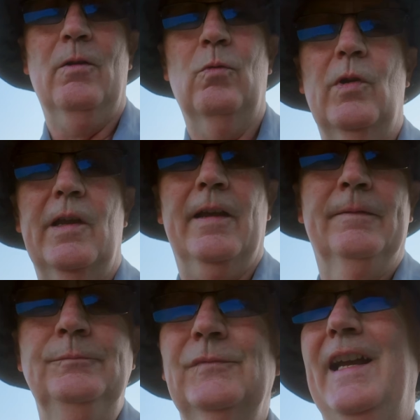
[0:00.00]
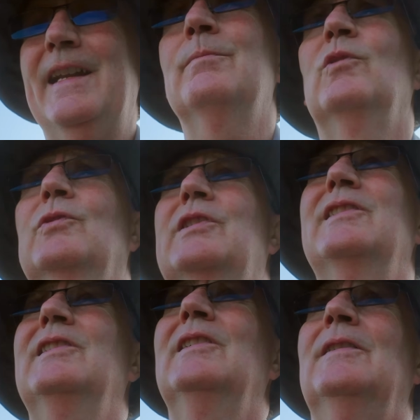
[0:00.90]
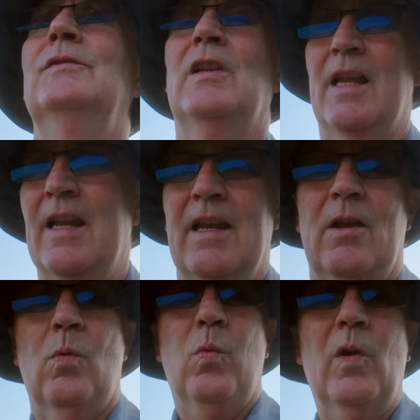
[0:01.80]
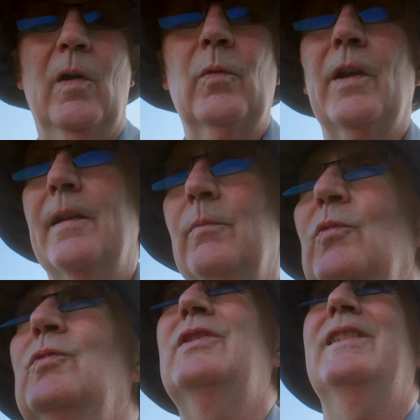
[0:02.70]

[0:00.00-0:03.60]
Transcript: where animals are, wild animals,